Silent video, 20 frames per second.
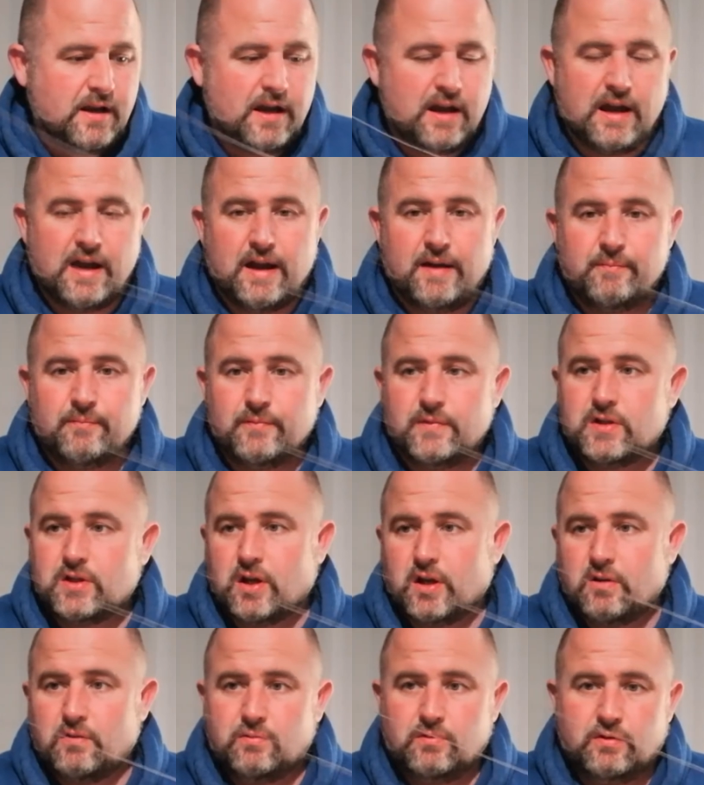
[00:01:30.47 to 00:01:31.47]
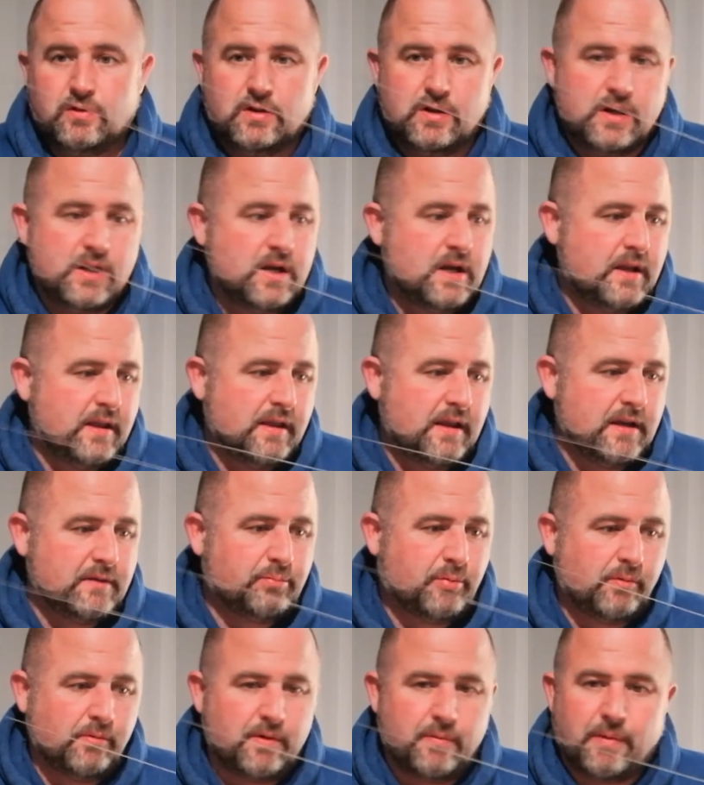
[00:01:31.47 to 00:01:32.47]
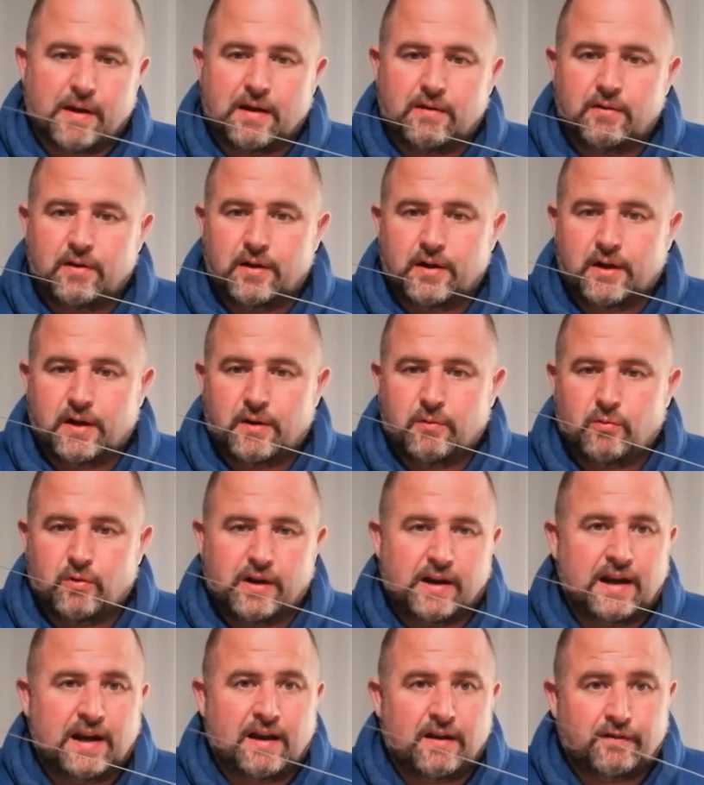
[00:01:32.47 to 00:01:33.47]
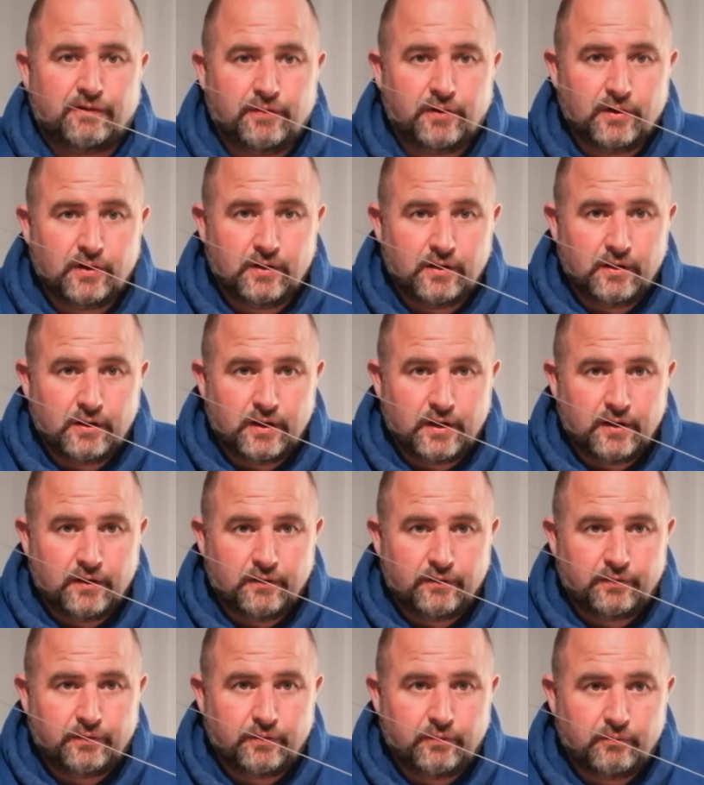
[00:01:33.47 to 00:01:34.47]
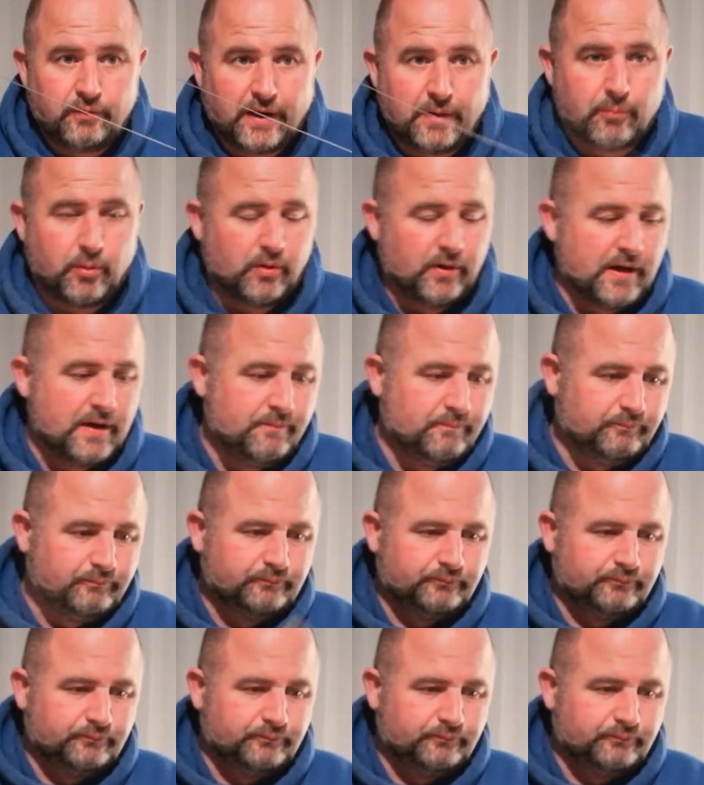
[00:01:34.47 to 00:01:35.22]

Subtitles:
So that's probably about 1.5 foot of rig body.